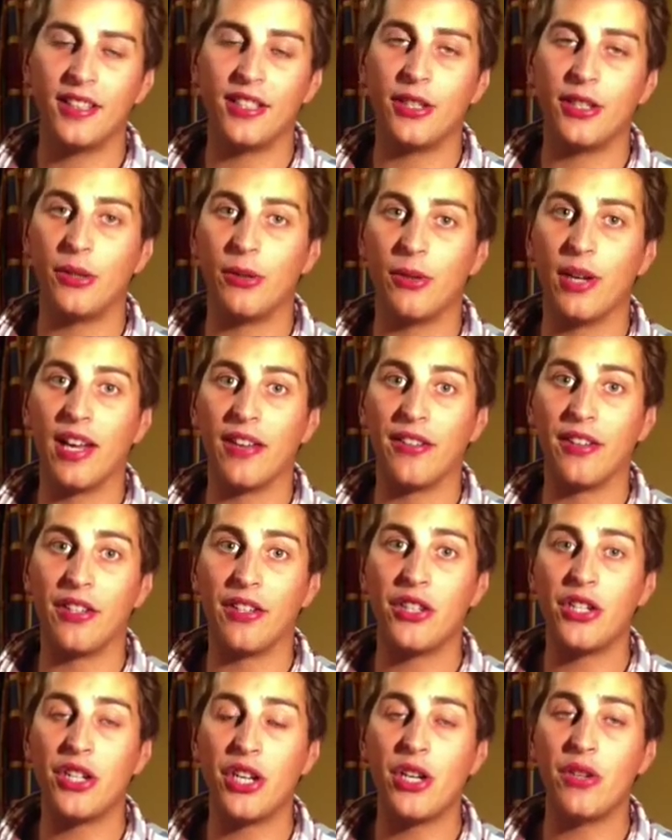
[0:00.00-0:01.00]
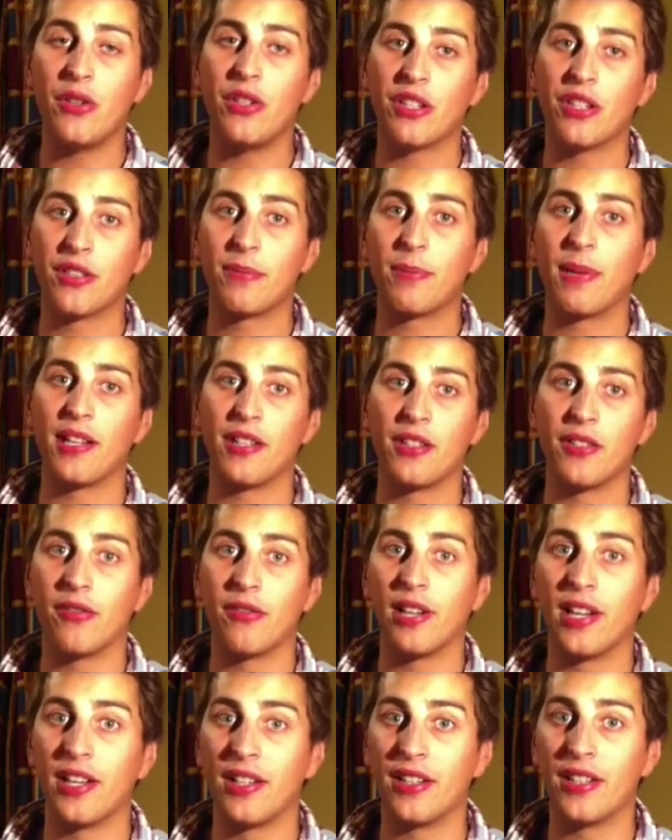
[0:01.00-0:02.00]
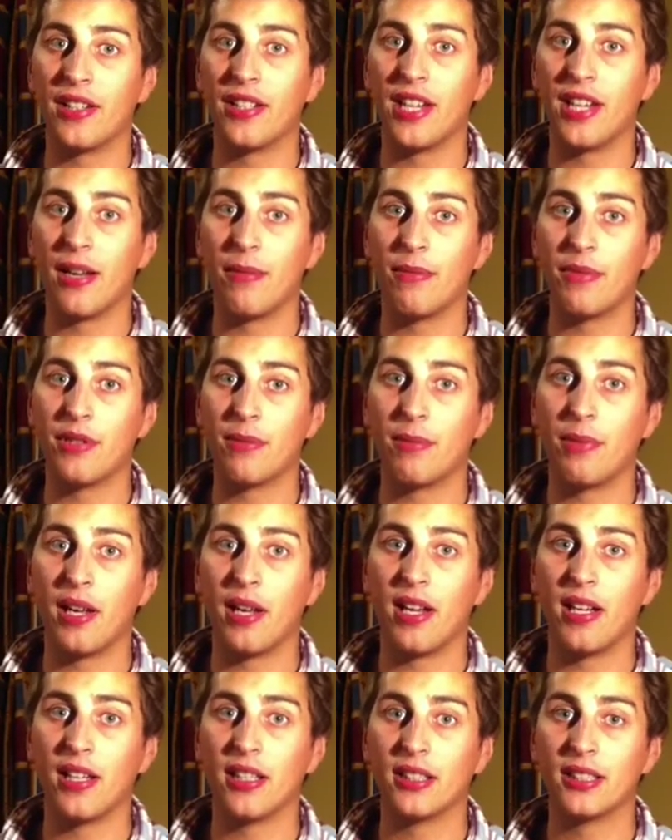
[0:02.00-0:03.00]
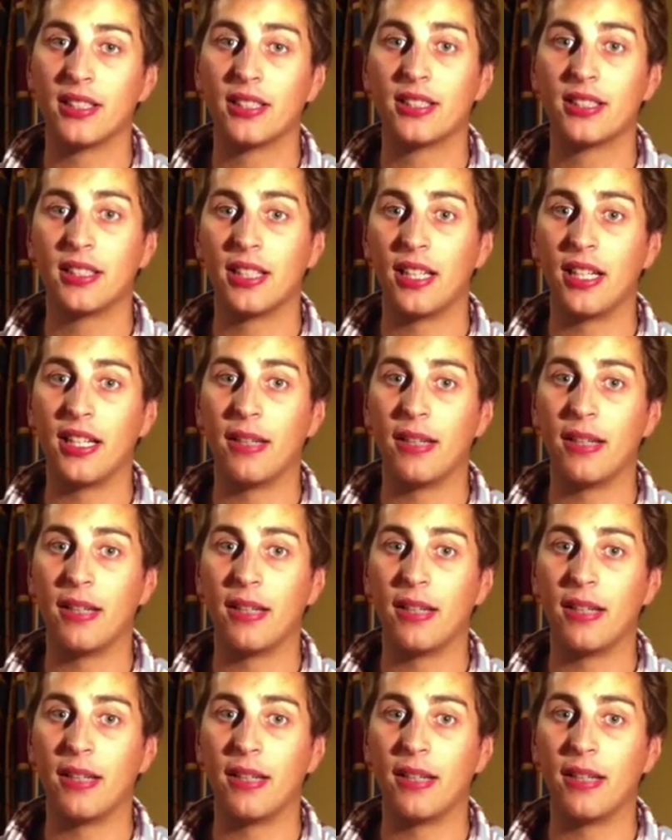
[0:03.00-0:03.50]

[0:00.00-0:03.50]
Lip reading: you had this huge expanse of land at times to pass,